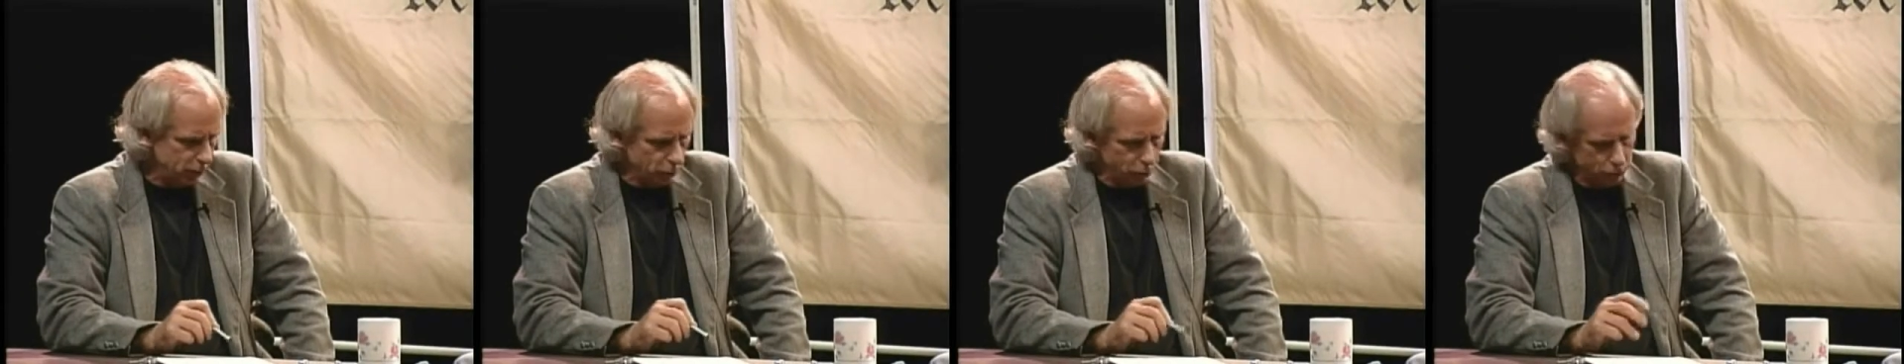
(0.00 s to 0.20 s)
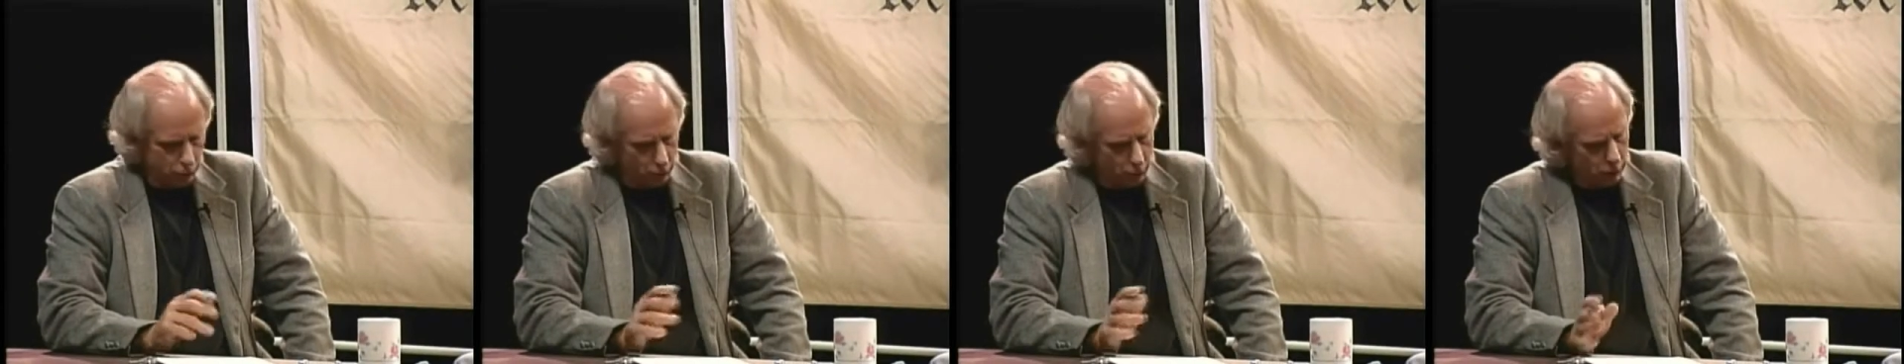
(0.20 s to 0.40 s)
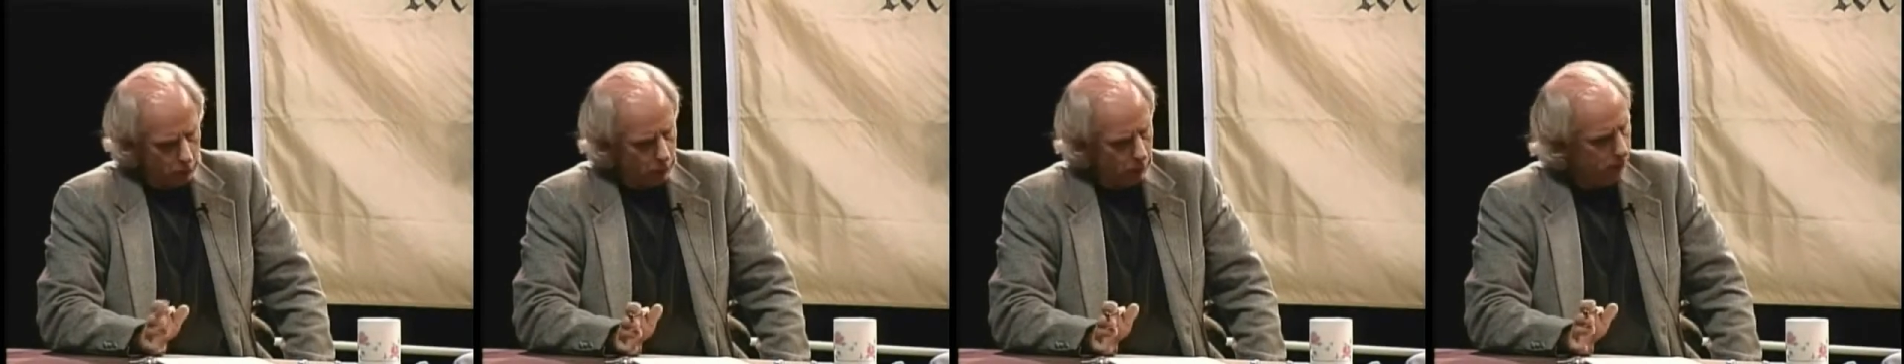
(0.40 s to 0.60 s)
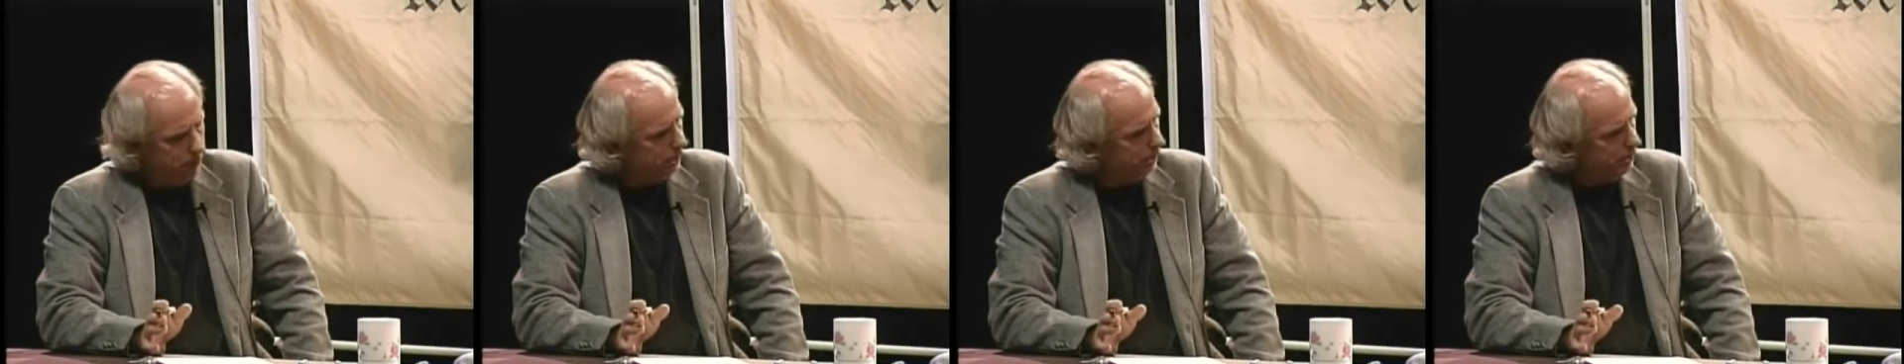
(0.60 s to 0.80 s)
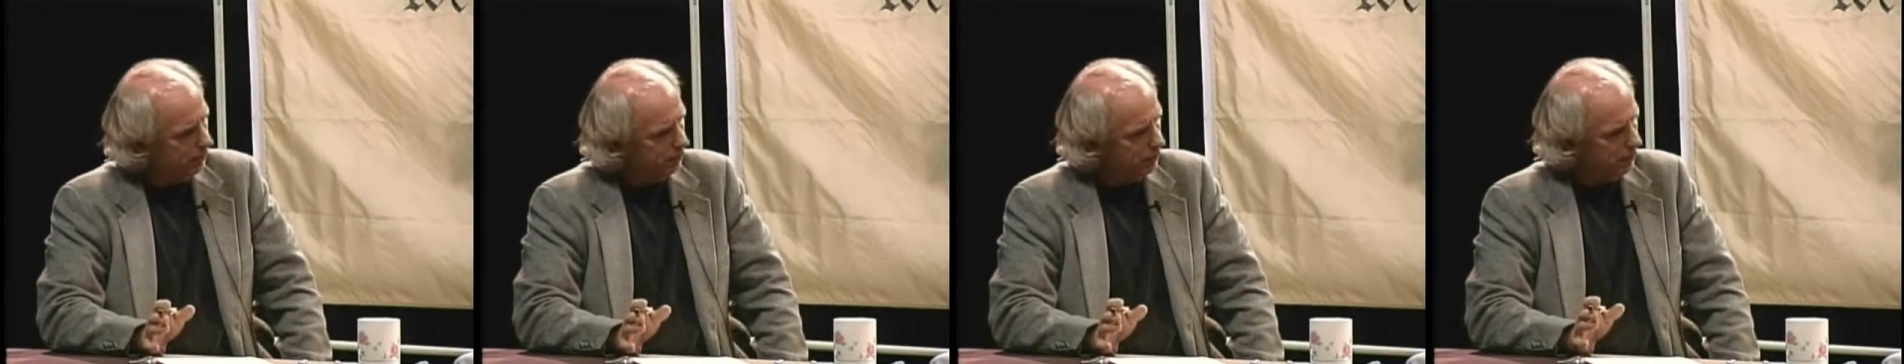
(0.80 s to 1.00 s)
goes all the way
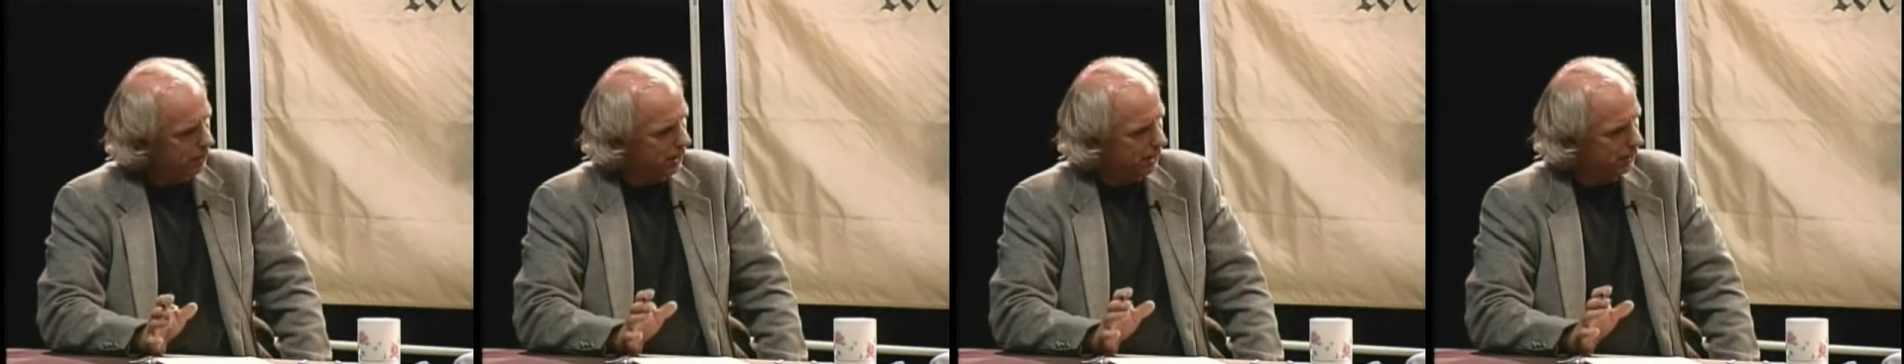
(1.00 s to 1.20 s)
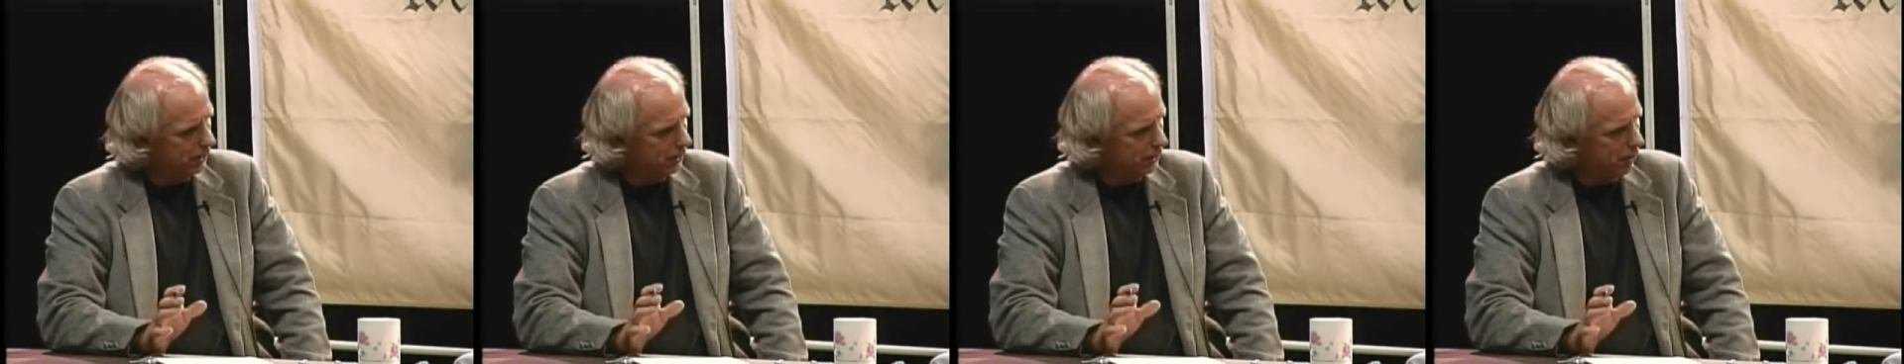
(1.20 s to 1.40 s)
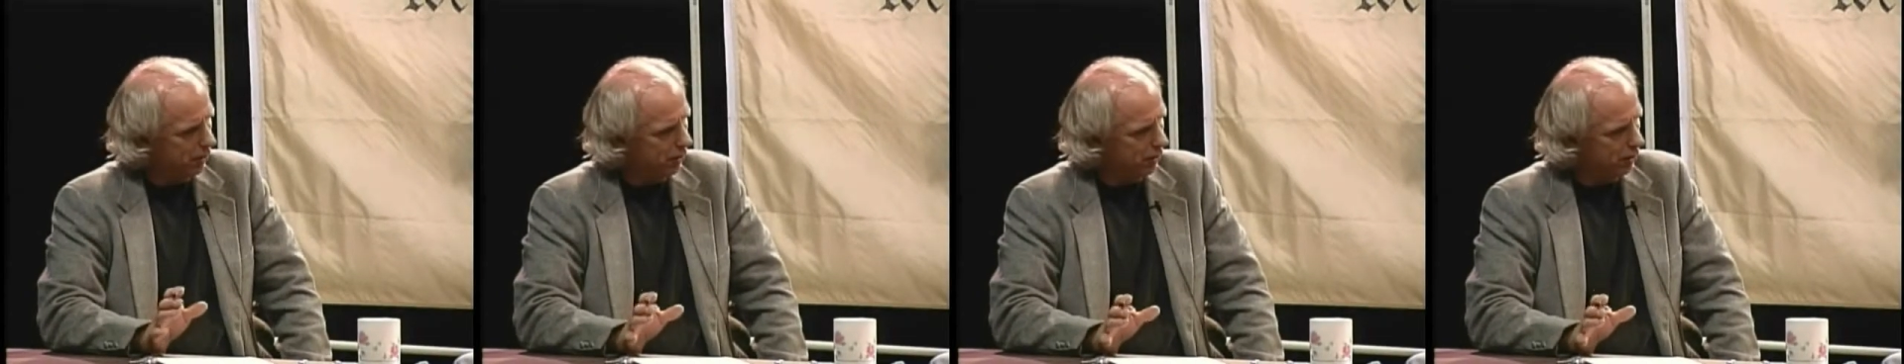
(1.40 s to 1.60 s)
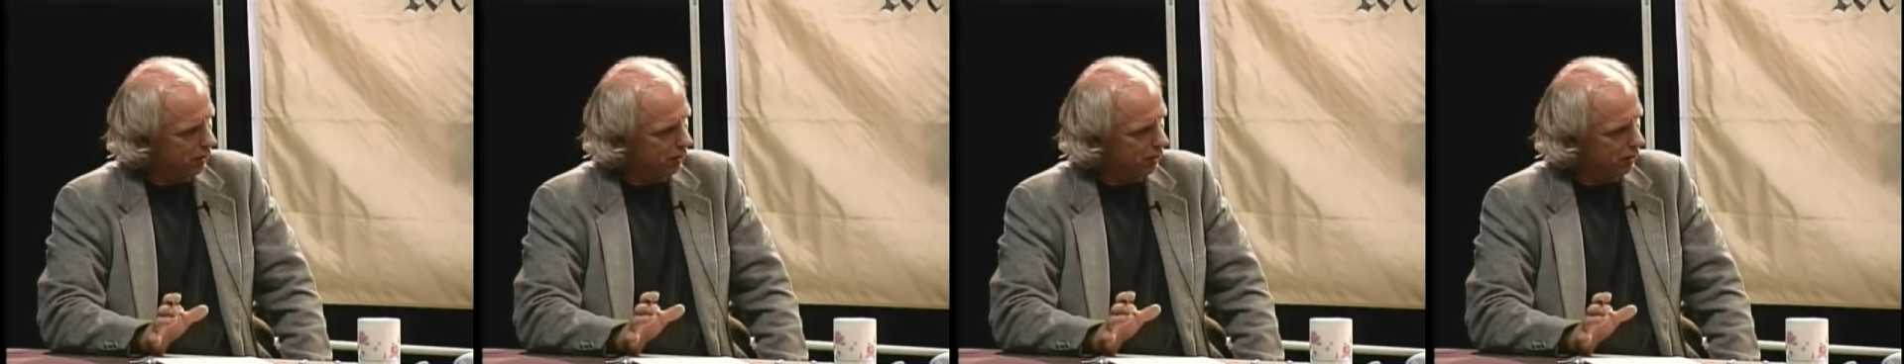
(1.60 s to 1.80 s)
back to the Magna Carta.